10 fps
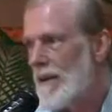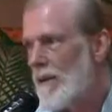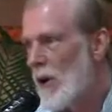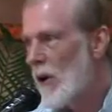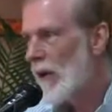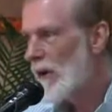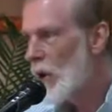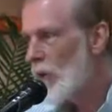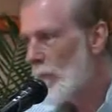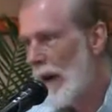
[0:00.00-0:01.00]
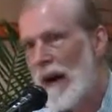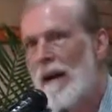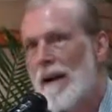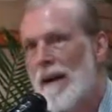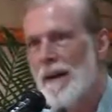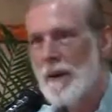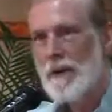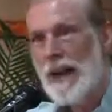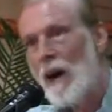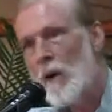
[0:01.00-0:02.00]
So it goes back,
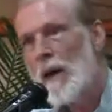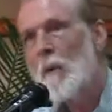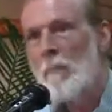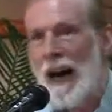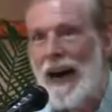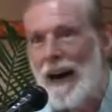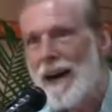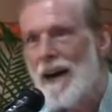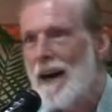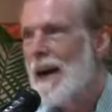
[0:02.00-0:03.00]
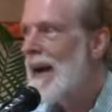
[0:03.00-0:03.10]
down and back,